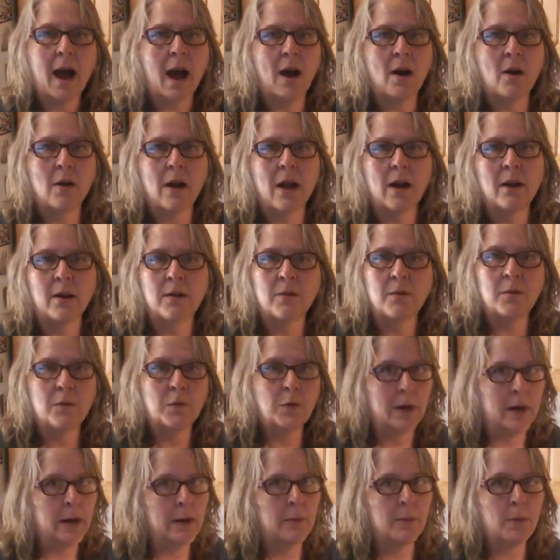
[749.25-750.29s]
out a
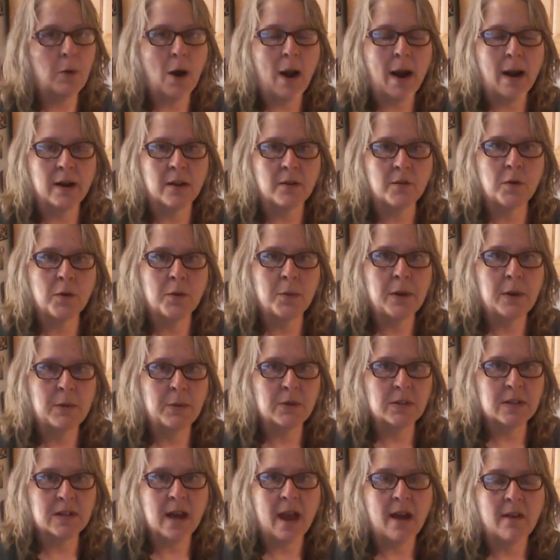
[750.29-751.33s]
free product for
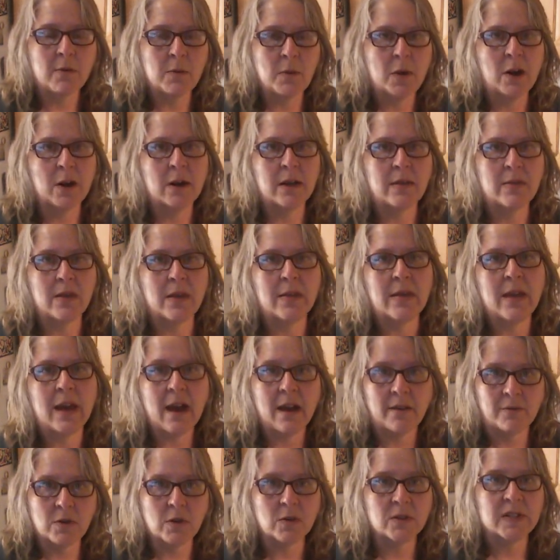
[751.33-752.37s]
people to have a party and then they
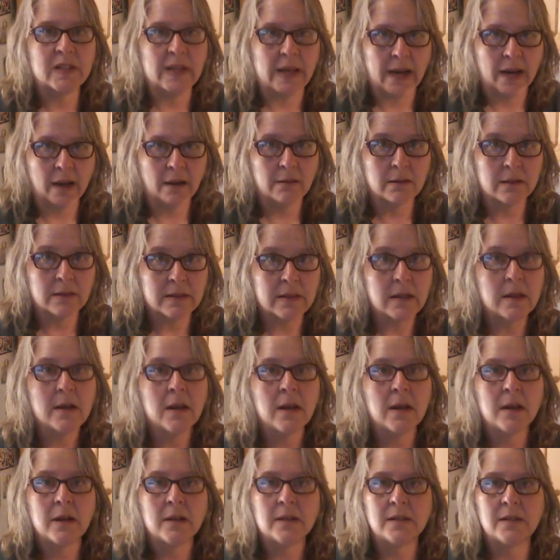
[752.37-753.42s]
have no sales.
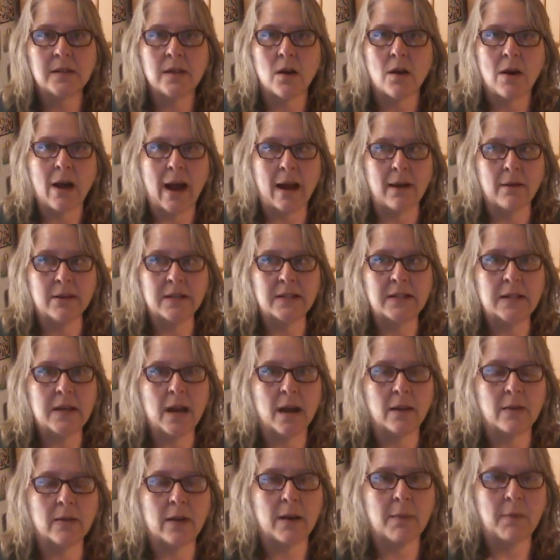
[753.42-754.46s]
So I always
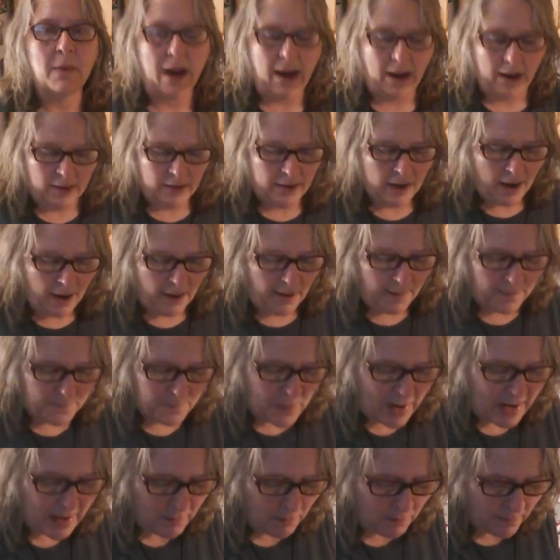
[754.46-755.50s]
tell them on
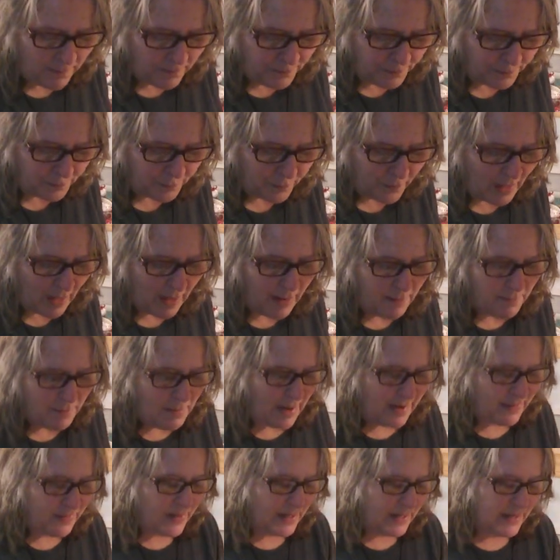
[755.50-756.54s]

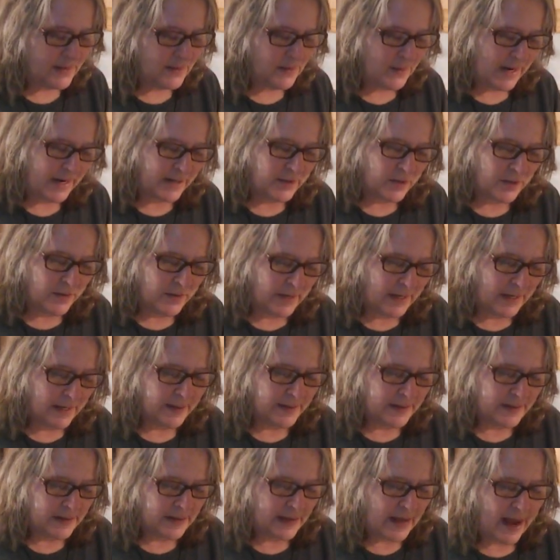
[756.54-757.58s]
my things when I do
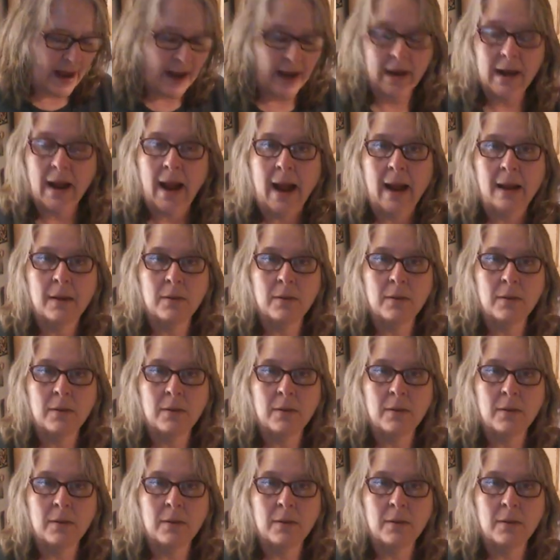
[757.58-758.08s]
this that